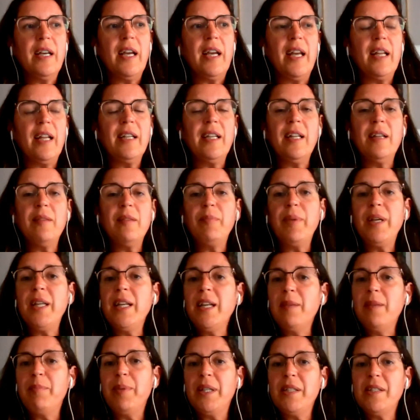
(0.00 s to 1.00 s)
And then
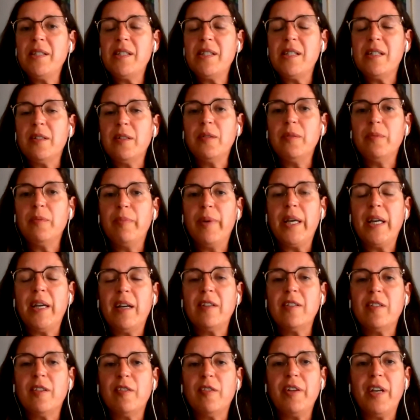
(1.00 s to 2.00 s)
Mina Bissell,
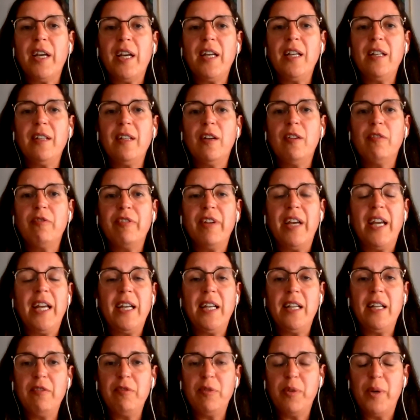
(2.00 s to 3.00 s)
because of her
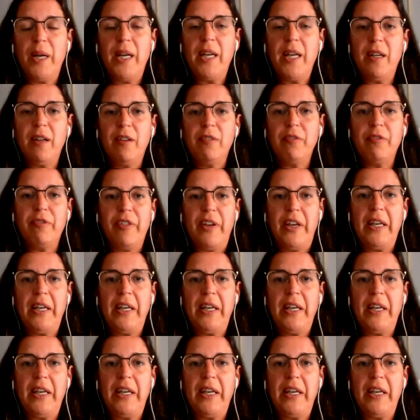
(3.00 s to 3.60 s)
innovative way of